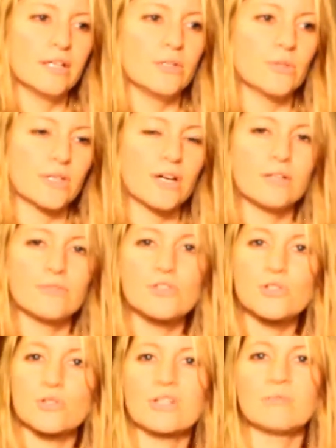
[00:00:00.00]
you can kind of
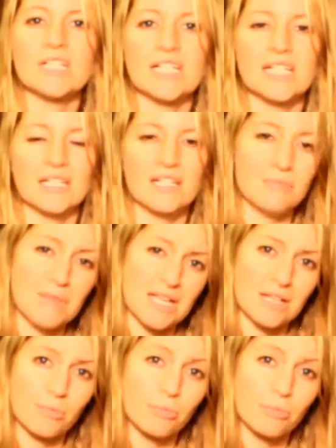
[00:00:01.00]
streamline and make